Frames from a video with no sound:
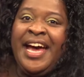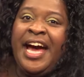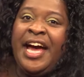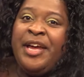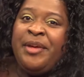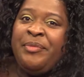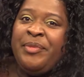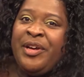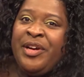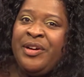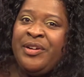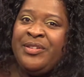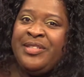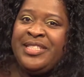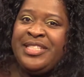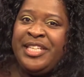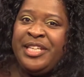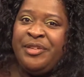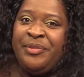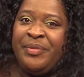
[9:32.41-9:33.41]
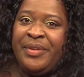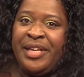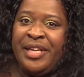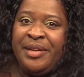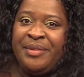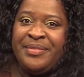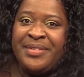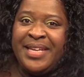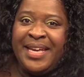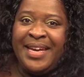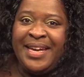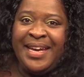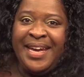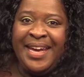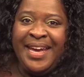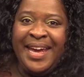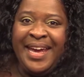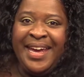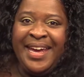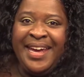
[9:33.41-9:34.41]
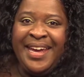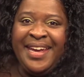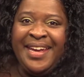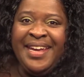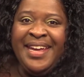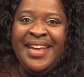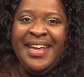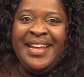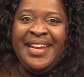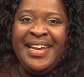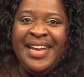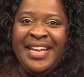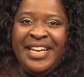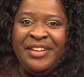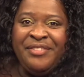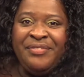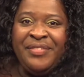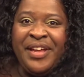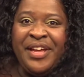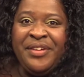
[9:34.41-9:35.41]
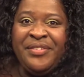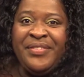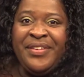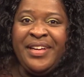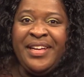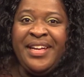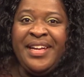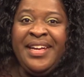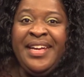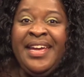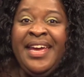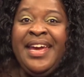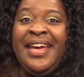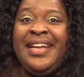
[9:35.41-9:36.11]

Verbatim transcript: I am your host, Tina Williams, aka Lady Flava,